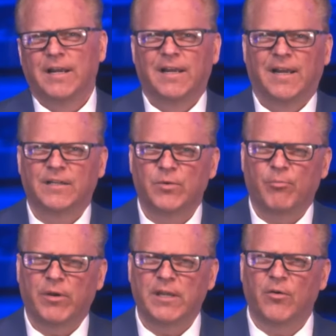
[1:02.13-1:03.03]
As we
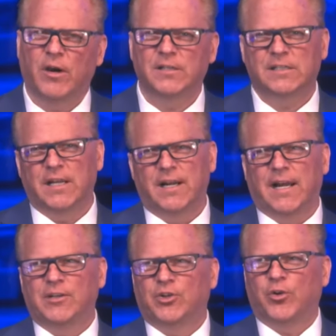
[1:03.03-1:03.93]
bring you our Sunday
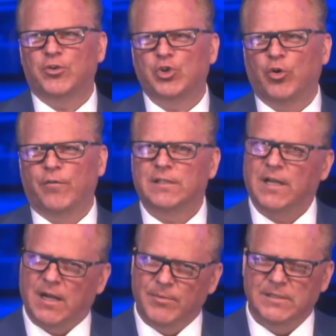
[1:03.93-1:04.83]
night church service
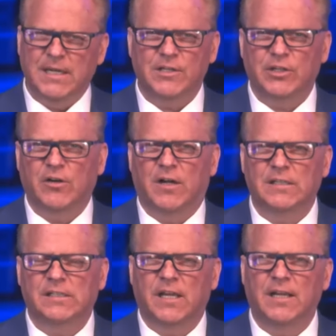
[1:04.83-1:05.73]
that I've been teaching on
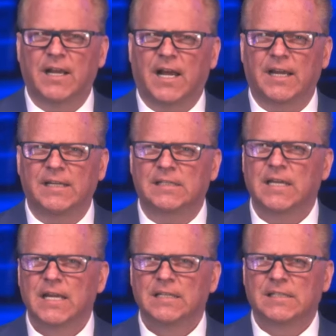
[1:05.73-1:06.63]
Sunday nights
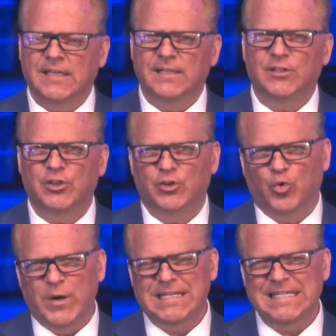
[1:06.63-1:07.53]
since
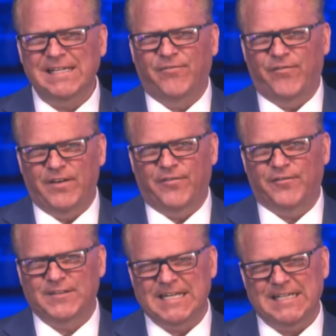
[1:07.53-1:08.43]

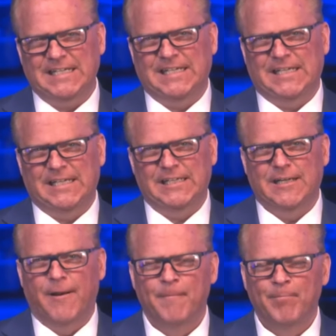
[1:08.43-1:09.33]

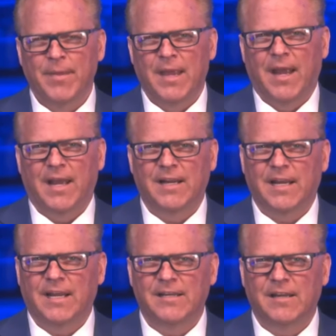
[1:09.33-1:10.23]
2015. And
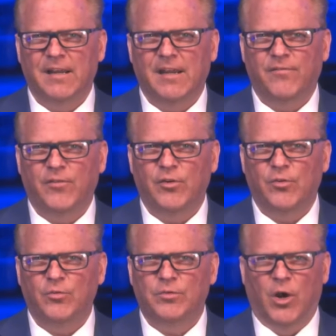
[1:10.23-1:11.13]
again, if
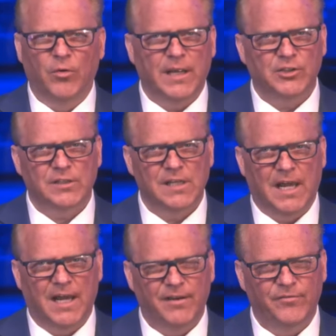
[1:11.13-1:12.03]
you don't catch us
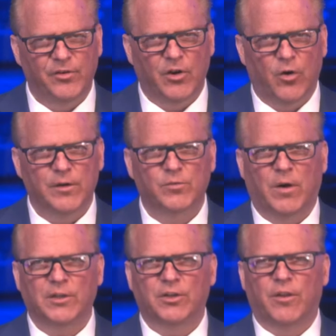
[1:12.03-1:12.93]
live, you can always
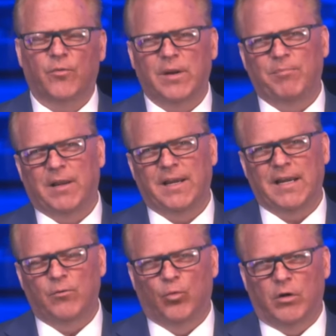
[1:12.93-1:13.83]
watch it on the replay
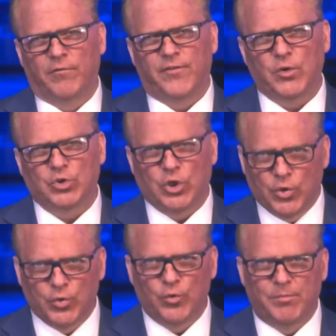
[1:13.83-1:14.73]
at
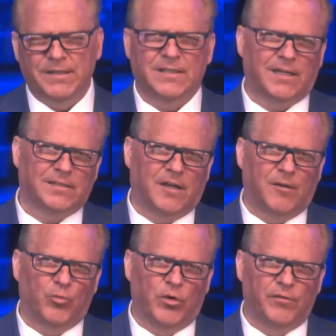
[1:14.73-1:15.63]

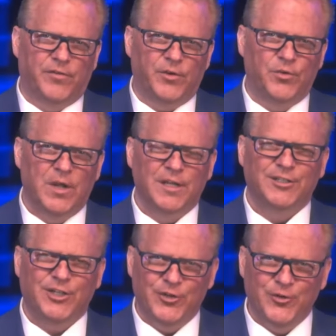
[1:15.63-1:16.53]
worldviewtube.com,
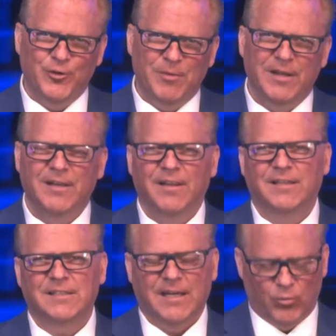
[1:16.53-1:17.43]
worldviewtube.
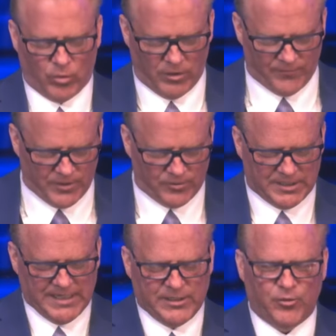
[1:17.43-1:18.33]
That's again worldview,
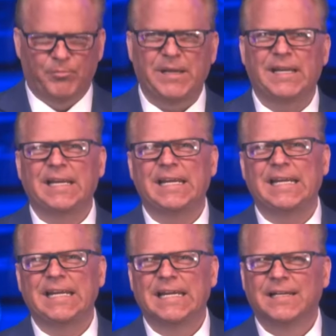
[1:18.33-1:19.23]
T U B
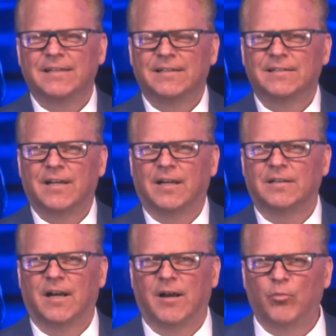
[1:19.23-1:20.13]
E
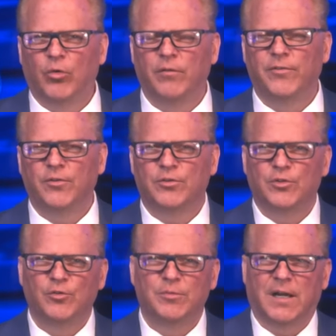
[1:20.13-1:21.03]
worldviewtube.com,
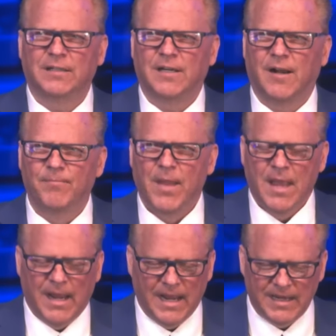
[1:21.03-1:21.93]
worldviewtube.com.
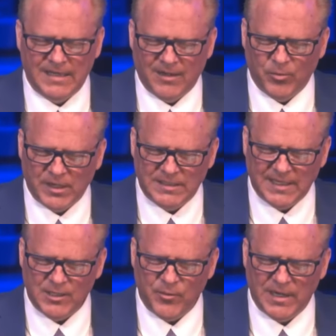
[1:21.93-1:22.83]
And uh, we're
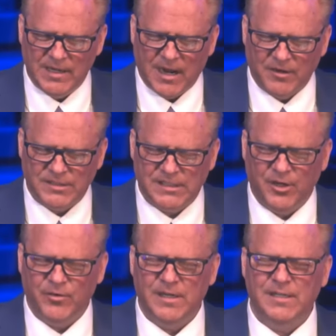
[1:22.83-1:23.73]
continuing our
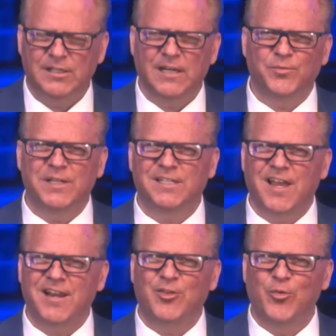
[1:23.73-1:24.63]
series as we
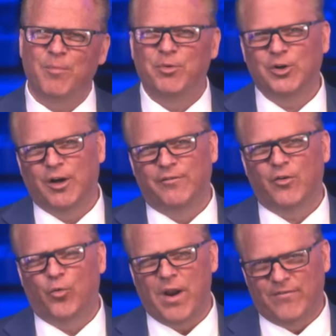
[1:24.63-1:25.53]
study through the book of
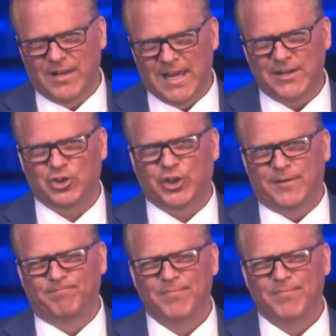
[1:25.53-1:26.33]
Revelation.